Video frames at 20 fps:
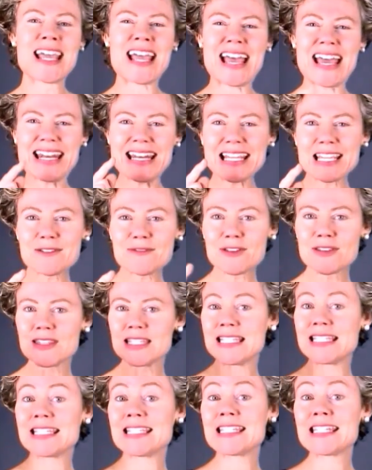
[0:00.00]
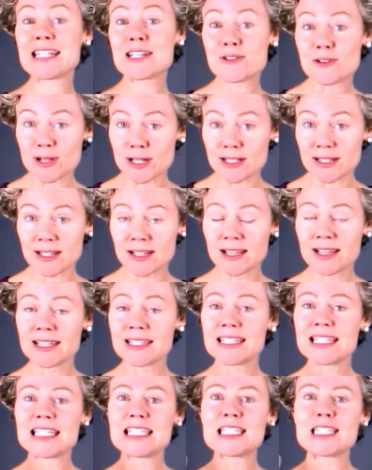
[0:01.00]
and even the secret to